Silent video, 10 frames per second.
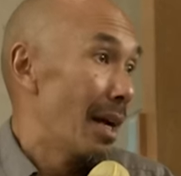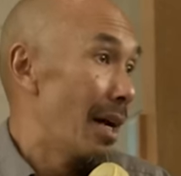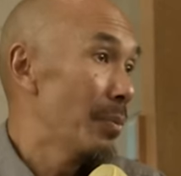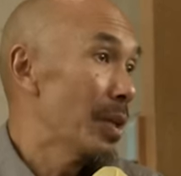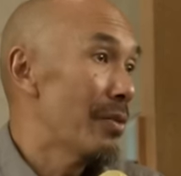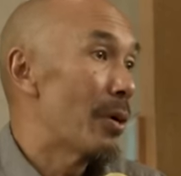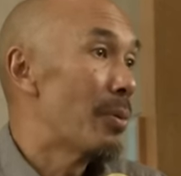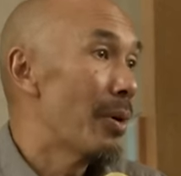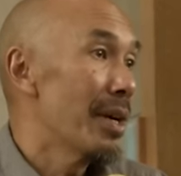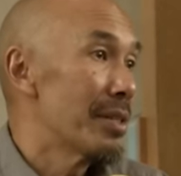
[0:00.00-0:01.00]
I believe our
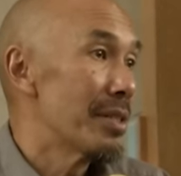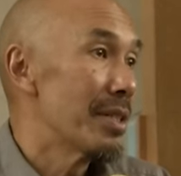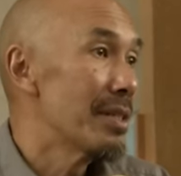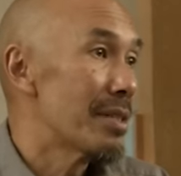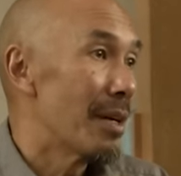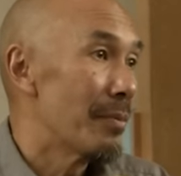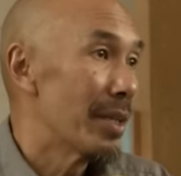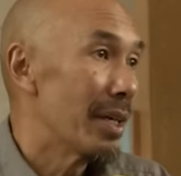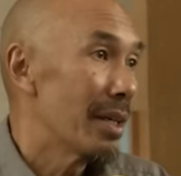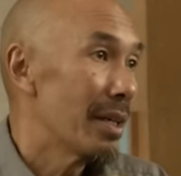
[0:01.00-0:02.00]
prayers did
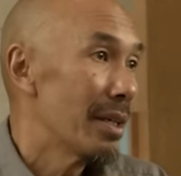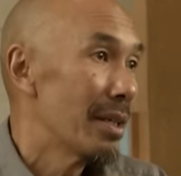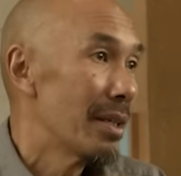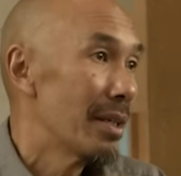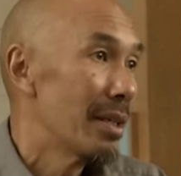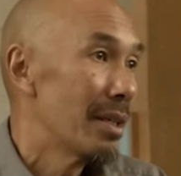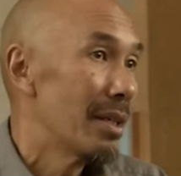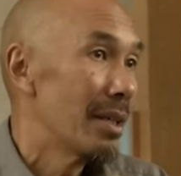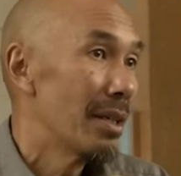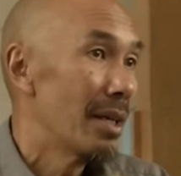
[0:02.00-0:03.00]
something.
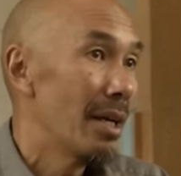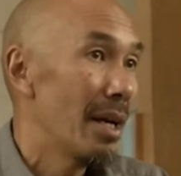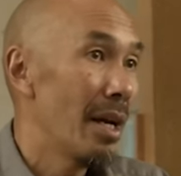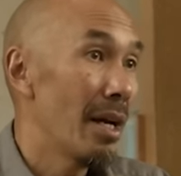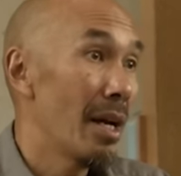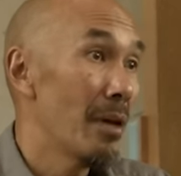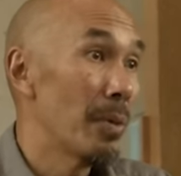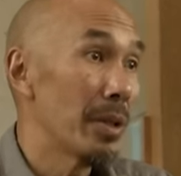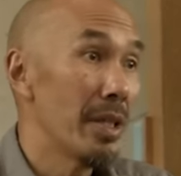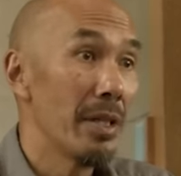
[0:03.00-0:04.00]
And I
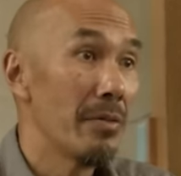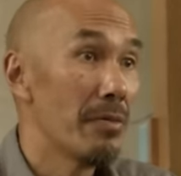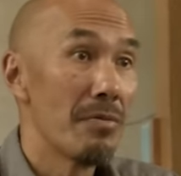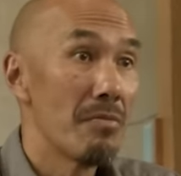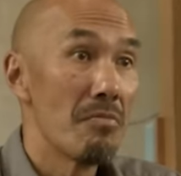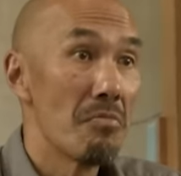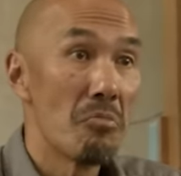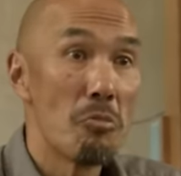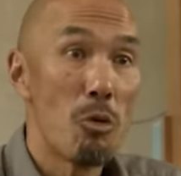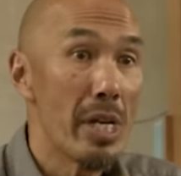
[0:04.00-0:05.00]
believe
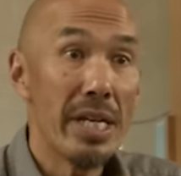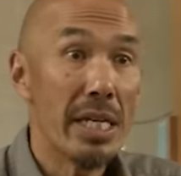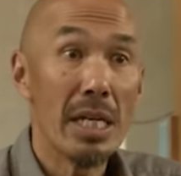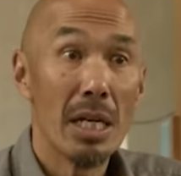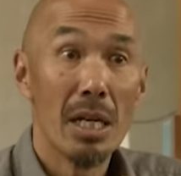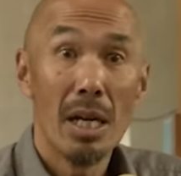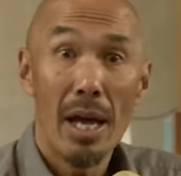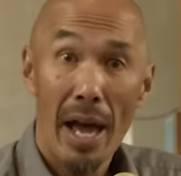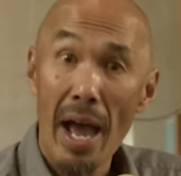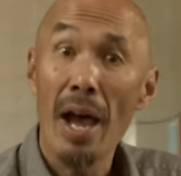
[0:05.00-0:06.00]
we
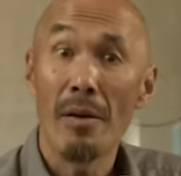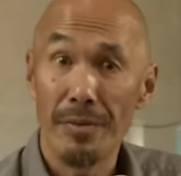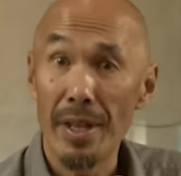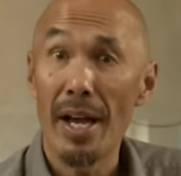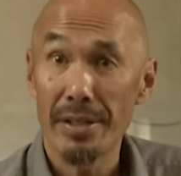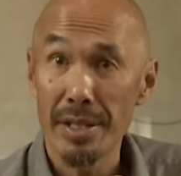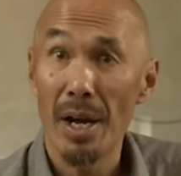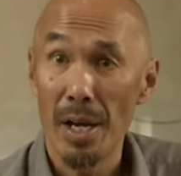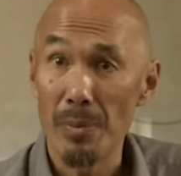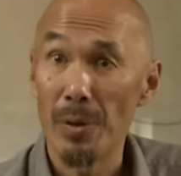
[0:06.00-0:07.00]
have that
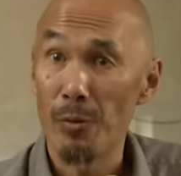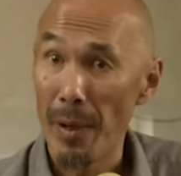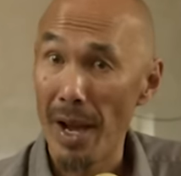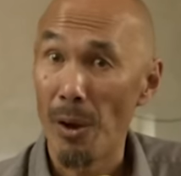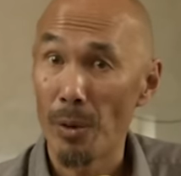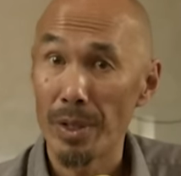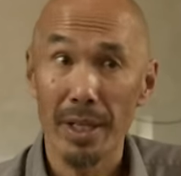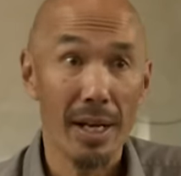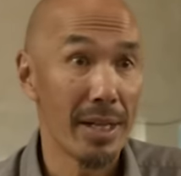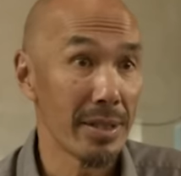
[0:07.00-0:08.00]
type of power that
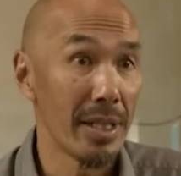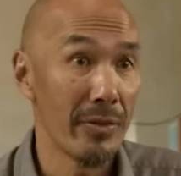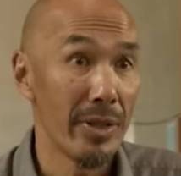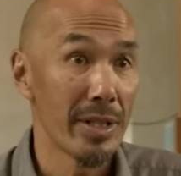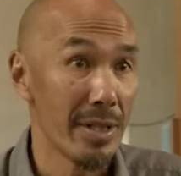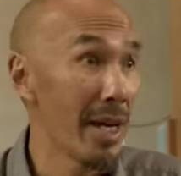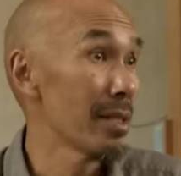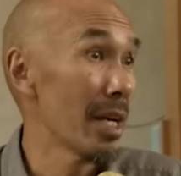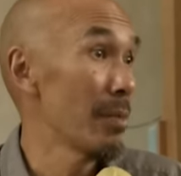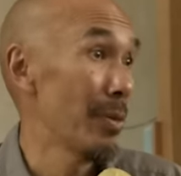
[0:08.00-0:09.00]
God's given us,
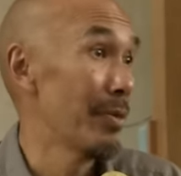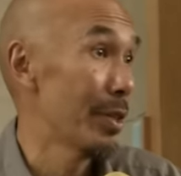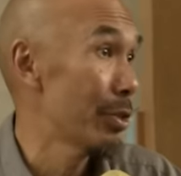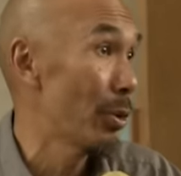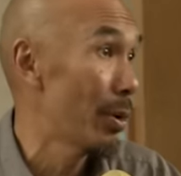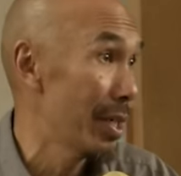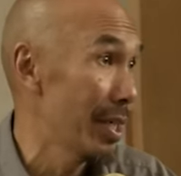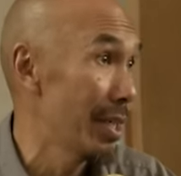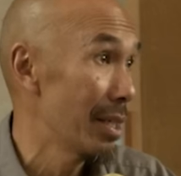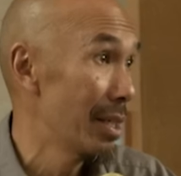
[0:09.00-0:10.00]
that type of
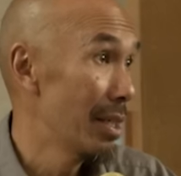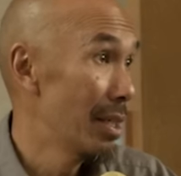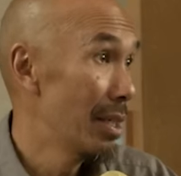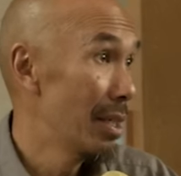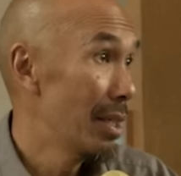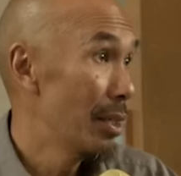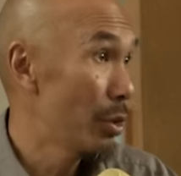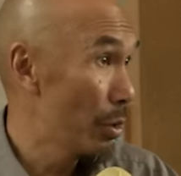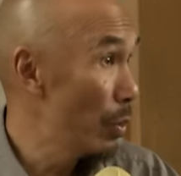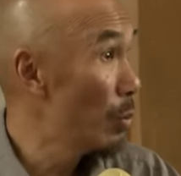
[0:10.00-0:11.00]
authority
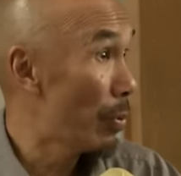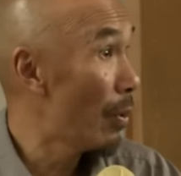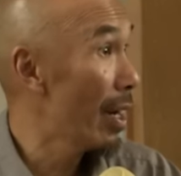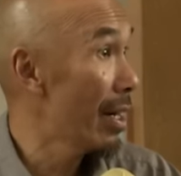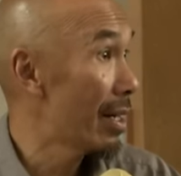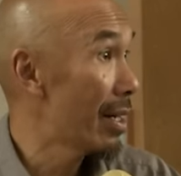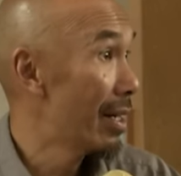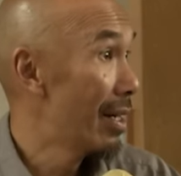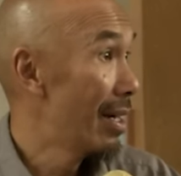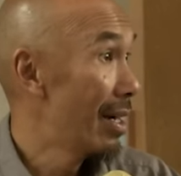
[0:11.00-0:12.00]
through prayer.
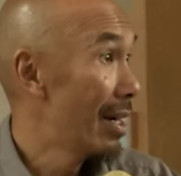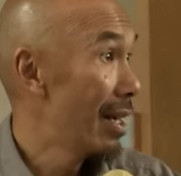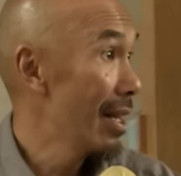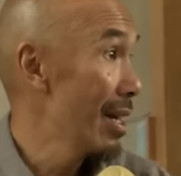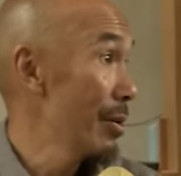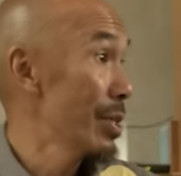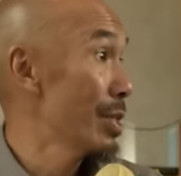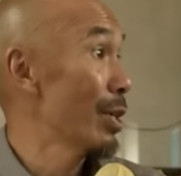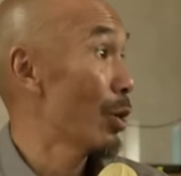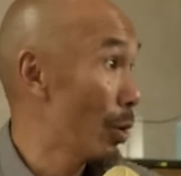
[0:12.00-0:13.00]
And I would
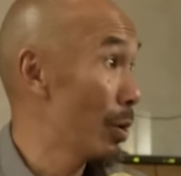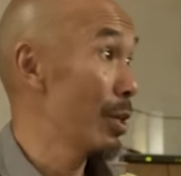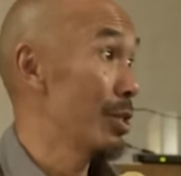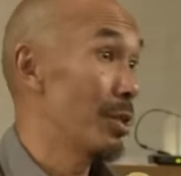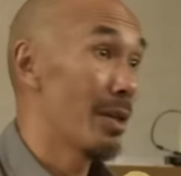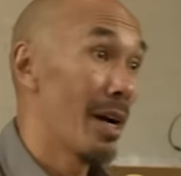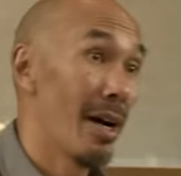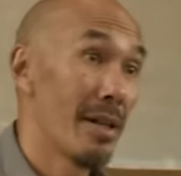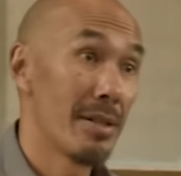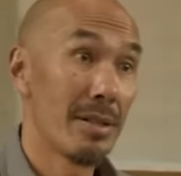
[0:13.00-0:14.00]
just encourage you
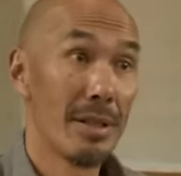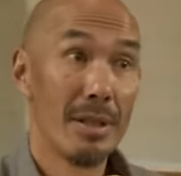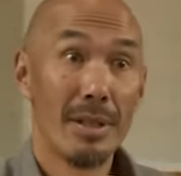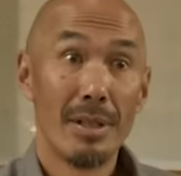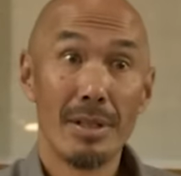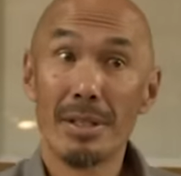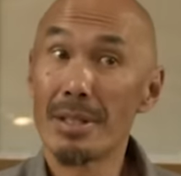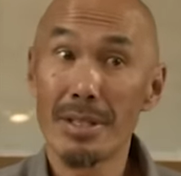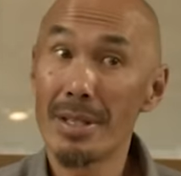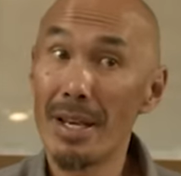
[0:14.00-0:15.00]
guys to
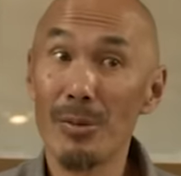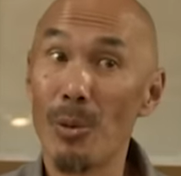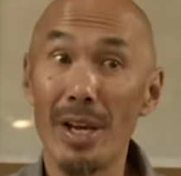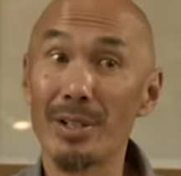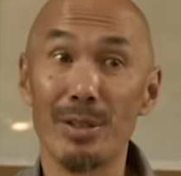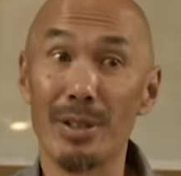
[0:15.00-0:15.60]
stay awake